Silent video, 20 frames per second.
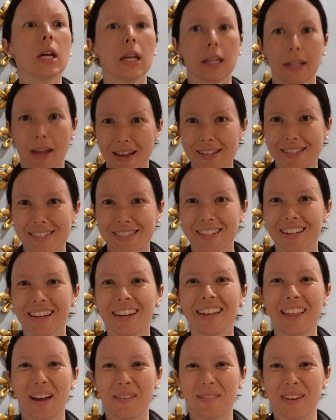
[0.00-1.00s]
Yes,
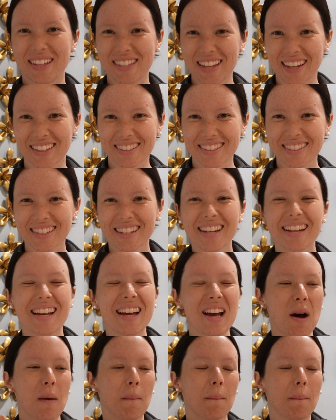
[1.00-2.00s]
that makes sense.
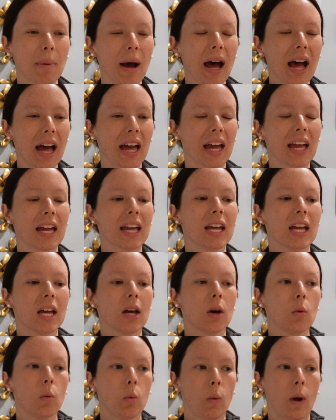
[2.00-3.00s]
But
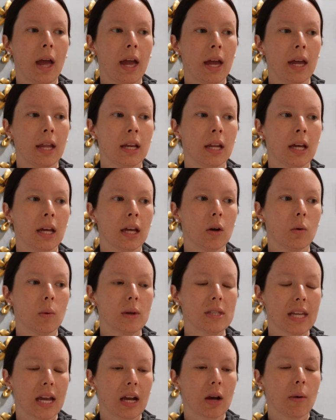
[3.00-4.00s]
when we
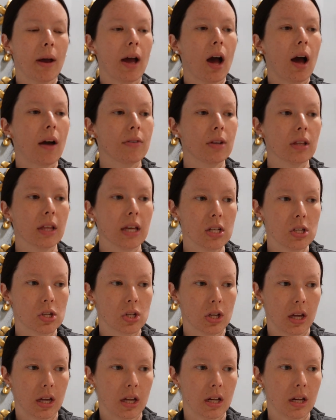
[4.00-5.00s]
take away
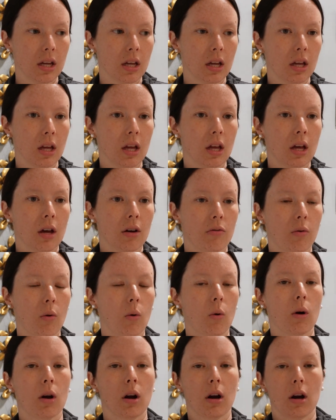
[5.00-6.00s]
ovulation
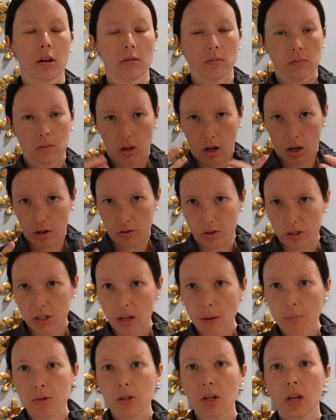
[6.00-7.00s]
for
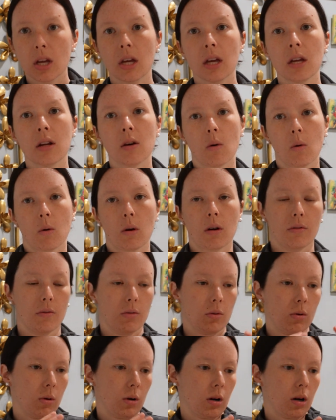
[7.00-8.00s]
contraception or
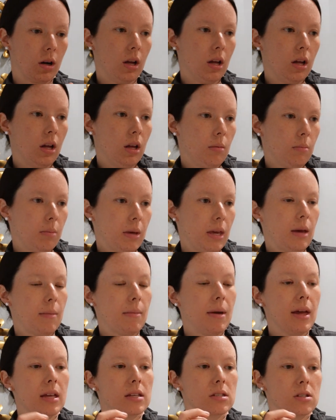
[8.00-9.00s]
for
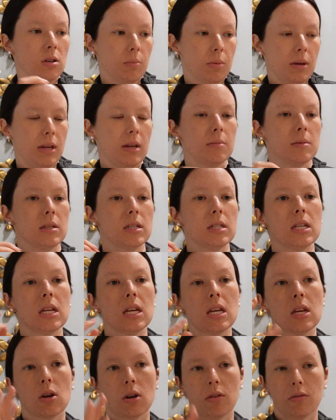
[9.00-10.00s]
PMS or
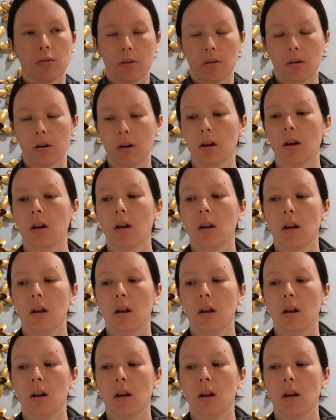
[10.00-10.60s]
PMDD or for